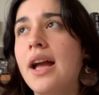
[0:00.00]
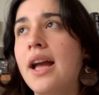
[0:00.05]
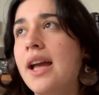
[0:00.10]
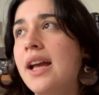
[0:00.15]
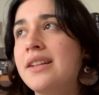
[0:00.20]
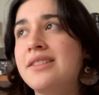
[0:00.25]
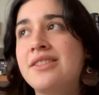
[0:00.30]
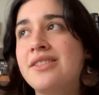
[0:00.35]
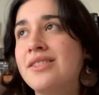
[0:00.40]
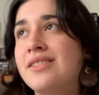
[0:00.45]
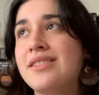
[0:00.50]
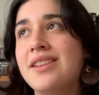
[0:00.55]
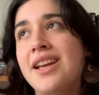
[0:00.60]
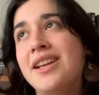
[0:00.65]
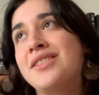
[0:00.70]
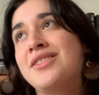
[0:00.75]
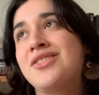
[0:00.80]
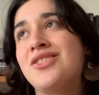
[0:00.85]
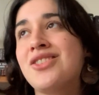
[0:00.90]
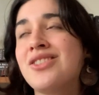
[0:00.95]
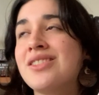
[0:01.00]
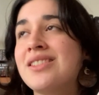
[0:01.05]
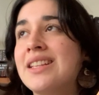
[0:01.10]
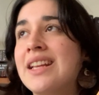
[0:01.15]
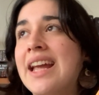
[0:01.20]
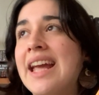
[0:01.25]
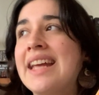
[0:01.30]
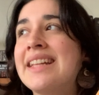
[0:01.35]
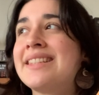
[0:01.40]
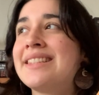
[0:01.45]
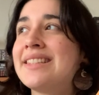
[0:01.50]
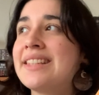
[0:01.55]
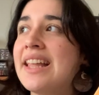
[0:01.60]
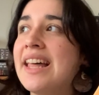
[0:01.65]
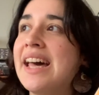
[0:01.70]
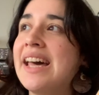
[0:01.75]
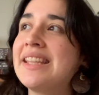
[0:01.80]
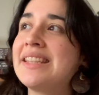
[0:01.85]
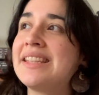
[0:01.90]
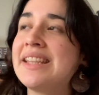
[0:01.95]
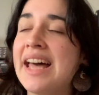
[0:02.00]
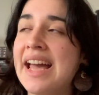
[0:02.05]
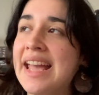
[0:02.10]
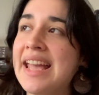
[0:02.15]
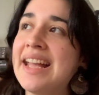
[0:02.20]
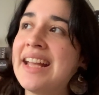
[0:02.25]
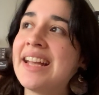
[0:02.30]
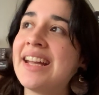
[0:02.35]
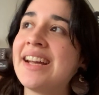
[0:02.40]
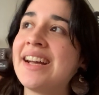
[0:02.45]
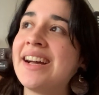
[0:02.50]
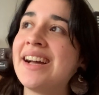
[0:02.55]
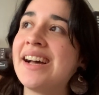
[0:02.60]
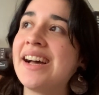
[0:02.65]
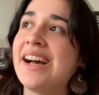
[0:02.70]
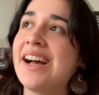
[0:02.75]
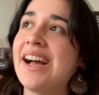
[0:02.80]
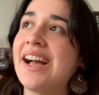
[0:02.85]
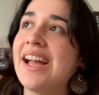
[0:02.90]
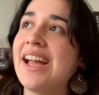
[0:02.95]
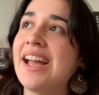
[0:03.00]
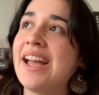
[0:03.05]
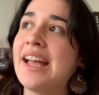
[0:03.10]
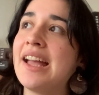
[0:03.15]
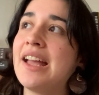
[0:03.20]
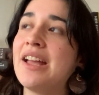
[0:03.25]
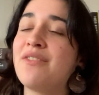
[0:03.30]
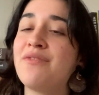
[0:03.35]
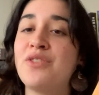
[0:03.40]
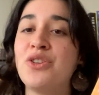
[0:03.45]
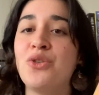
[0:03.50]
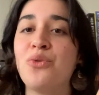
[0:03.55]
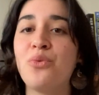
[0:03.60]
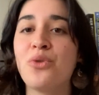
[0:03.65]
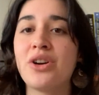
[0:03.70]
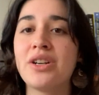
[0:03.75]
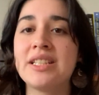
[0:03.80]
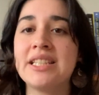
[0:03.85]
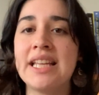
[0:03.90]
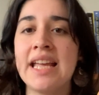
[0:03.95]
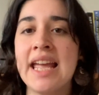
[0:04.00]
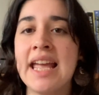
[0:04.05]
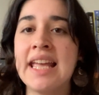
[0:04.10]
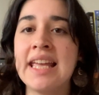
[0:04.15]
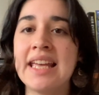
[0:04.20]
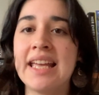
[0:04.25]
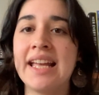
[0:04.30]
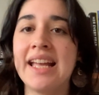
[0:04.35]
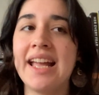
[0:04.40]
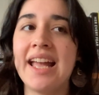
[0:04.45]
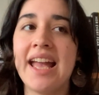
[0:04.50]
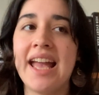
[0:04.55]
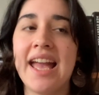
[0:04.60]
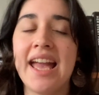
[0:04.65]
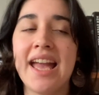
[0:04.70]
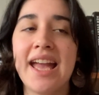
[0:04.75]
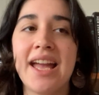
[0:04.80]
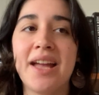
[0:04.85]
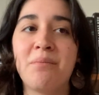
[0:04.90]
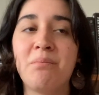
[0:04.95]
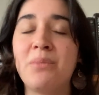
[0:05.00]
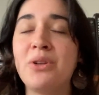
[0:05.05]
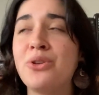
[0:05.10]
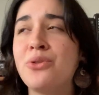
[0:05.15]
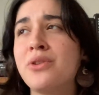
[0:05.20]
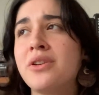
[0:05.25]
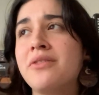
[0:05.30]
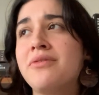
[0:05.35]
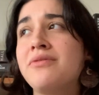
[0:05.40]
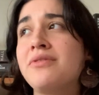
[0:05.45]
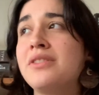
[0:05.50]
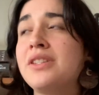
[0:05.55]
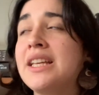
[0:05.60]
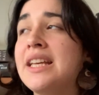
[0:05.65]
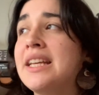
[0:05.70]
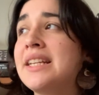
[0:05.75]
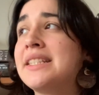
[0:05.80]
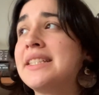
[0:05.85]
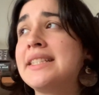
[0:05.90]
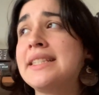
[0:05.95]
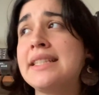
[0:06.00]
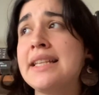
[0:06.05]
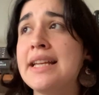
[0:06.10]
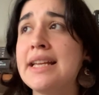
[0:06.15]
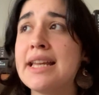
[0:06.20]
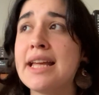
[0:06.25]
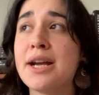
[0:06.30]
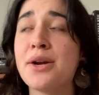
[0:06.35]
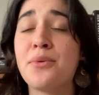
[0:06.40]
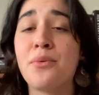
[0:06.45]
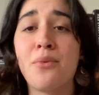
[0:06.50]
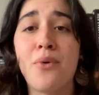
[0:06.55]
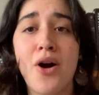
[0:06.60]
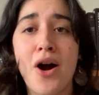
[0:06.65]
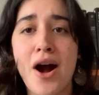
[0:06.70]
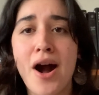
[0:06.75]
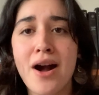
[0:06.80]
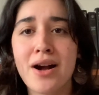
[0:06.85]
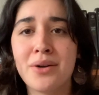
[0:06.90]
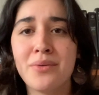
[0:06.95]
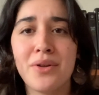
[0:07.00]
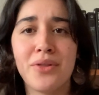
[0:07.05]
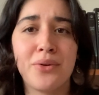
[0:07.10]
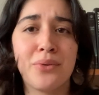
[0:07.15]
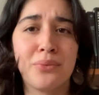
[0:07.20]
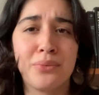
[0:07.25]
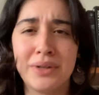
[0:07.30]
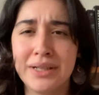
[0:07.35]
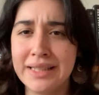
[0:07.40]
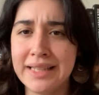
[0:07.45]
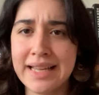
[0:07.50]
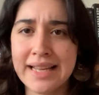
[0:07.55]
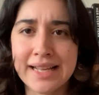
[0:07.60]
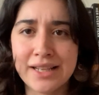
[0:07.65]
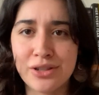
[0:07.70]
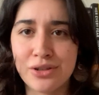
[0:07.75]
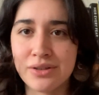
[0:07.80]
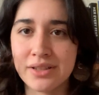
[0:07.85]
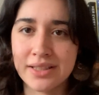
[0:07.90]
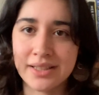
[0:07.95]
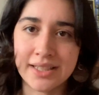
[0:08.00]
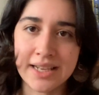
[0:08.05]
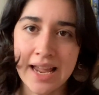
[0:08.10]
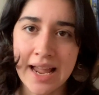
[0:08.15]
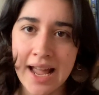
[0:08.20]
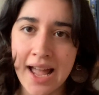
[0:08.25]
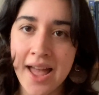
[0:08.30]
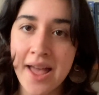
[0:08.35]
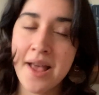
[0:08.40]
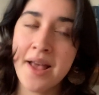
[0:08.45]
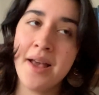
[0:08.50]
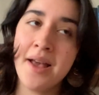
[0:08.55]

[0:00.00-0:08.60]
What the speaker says: It's like if you were taking a beautifully scenic walk with a really interesting